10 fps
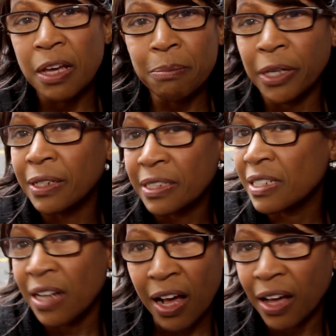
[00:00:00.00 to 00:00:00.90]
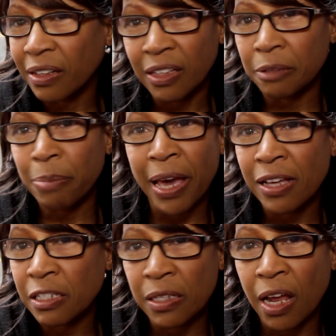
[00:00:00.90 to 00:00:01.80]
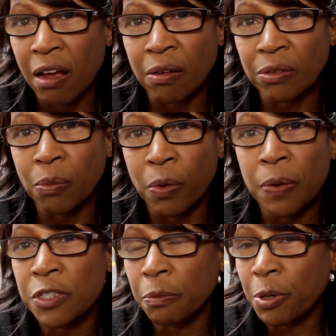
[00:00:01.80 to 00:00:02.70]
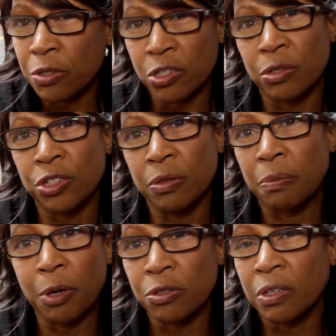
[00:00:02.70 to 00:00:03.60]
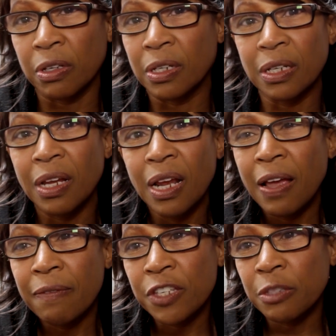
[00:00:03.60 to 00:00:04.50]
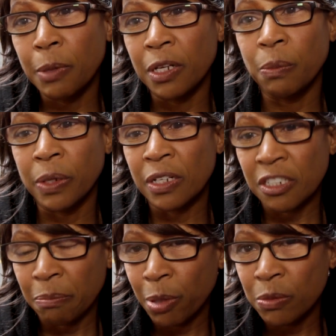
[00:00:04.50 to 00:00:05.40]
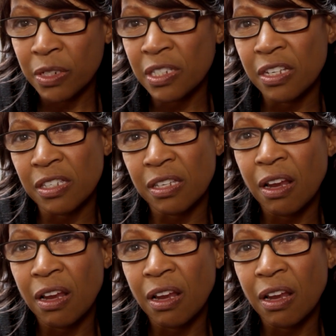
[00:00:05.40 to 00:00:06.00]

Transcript: that money did not get passed down where it was supposed to do the most good. This money went into bonuses.